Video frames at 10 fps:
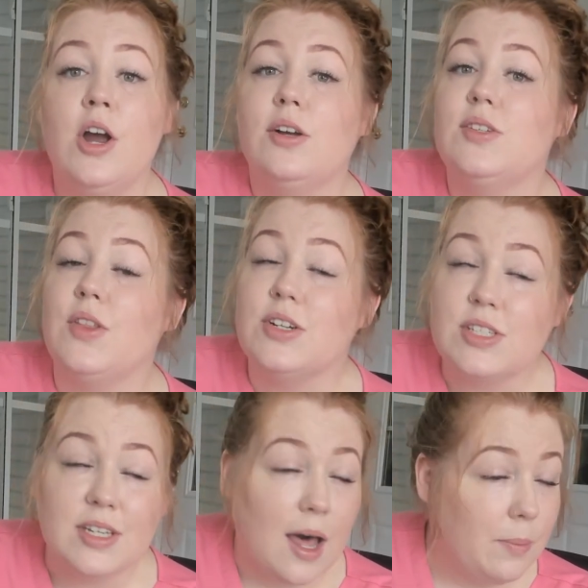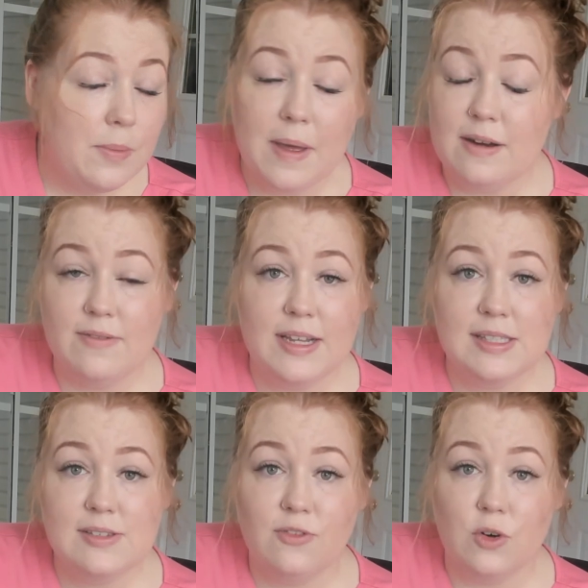So there's a couple
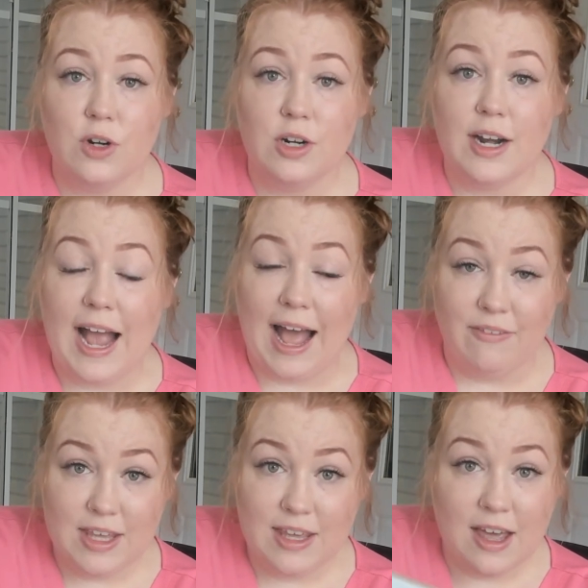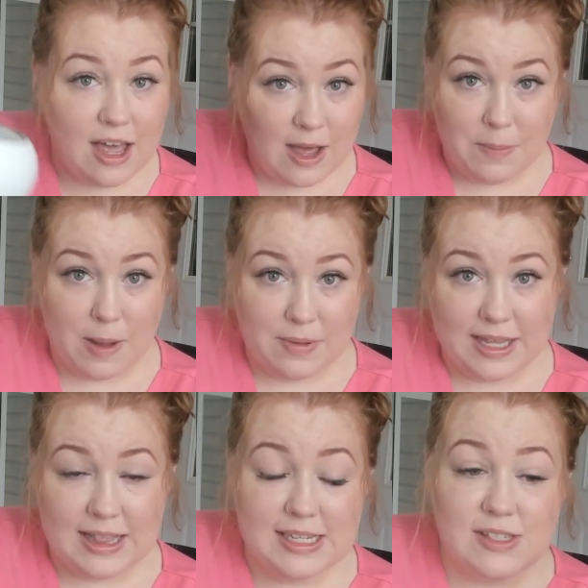benefits for having a pump
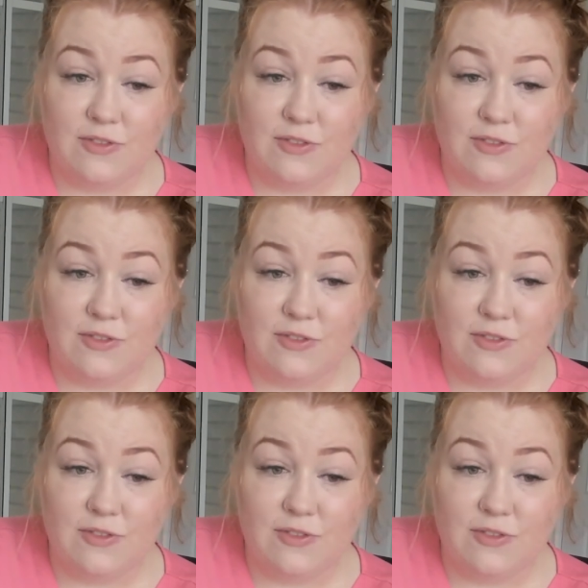like this.